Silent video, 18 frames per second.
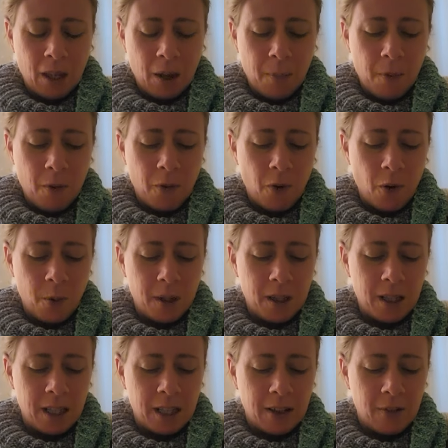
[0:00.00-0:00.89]
Before
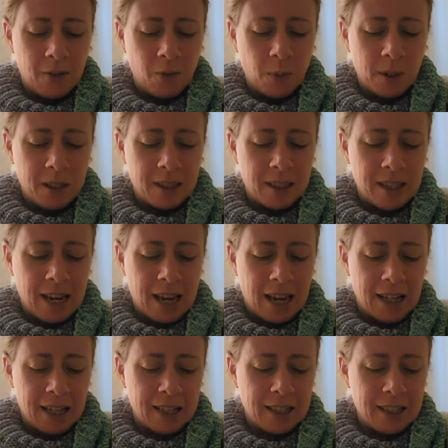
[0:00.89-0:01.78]
we live what's
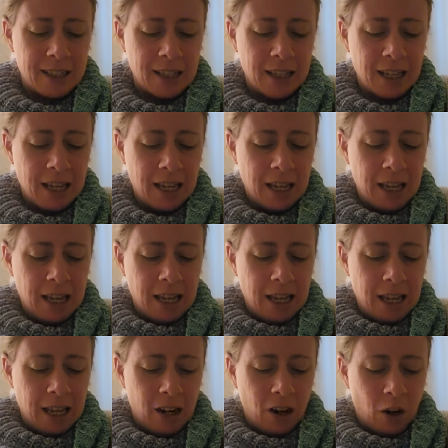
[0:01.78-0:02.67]
next,
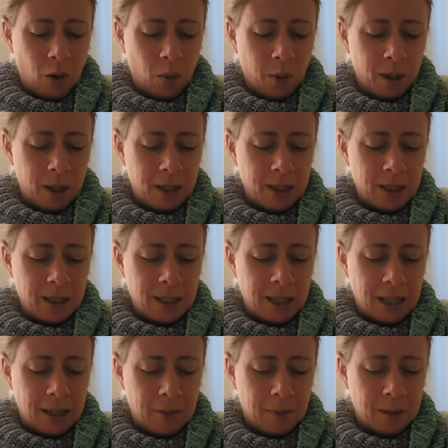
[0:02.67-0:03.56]
it always
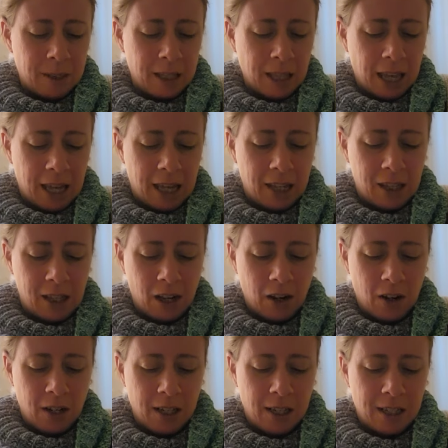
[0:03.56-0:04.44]
seems like
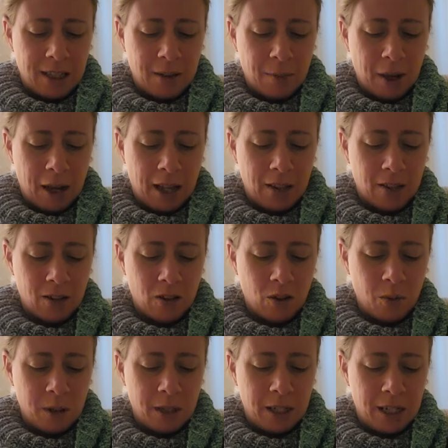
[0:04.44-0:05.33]
there is some
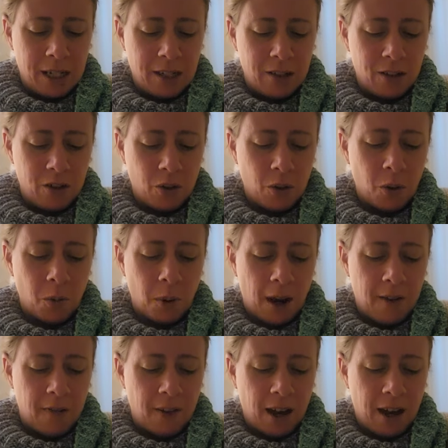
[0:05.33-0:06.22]
answer we need to
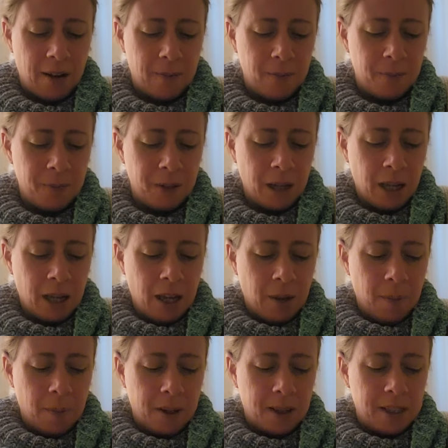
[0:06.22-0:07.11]
arrive at
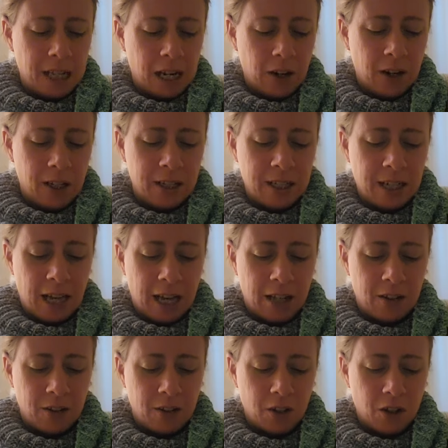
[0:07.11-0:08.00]
but daring to
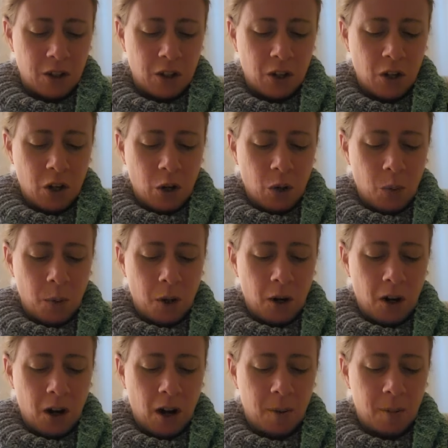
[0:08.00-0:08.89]
enter, we
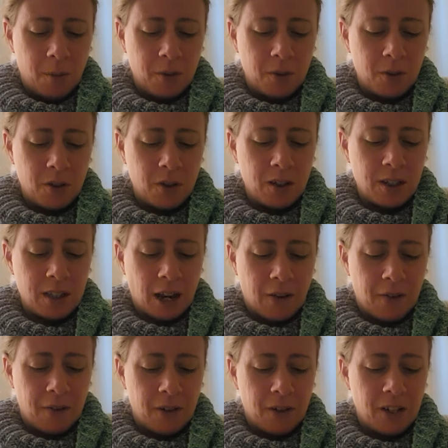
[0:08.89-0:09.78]
are humbled to
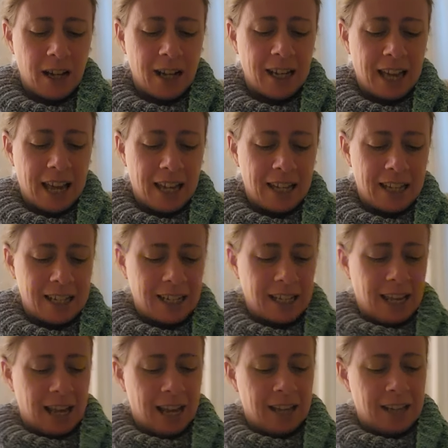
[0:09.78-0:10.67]
discover again and
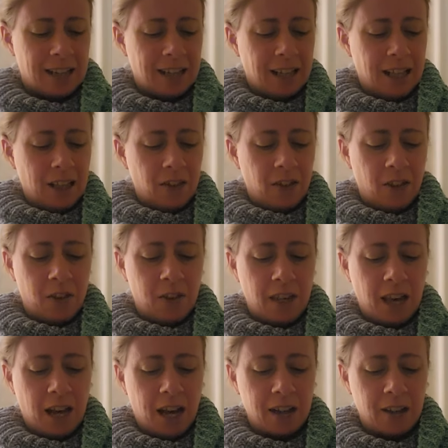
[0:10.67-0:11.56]
again that
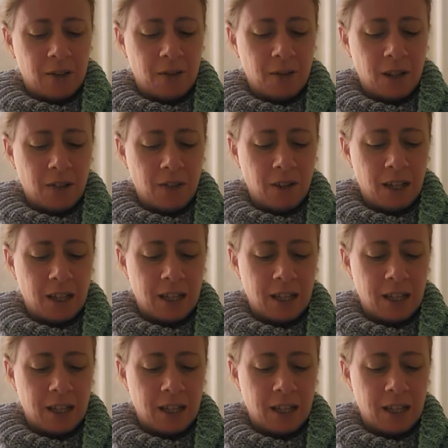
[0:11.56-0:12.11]
the act of living